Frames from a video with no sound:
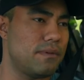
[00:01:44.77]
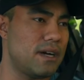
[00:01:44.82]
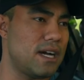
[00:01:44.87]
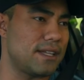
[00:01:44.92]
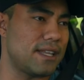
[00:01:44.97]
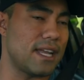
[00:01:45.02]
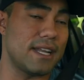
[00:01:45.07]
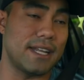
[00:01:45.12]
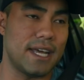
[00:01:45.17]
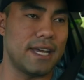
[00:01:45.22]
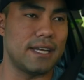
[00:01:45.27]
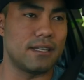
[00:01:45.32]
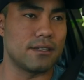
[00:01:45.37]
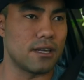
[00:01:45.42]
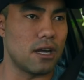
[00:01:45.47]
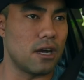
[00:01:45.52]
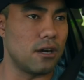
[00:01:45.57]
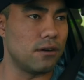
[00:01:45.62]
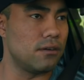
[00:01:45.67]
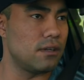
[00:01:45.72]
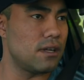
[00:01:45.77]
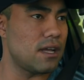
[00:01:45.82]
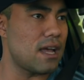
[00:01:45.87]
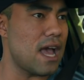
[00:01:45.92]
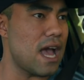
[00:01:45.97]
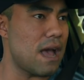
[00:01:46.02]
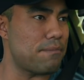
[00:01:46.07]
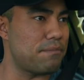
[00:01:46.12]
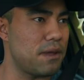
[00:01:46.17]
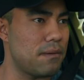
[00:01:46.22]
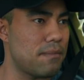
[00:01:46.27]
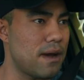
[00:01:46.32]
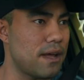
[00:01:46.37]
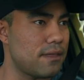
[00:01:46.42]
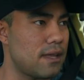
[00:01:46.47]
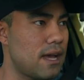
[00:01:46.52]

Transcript: but they did, so happy about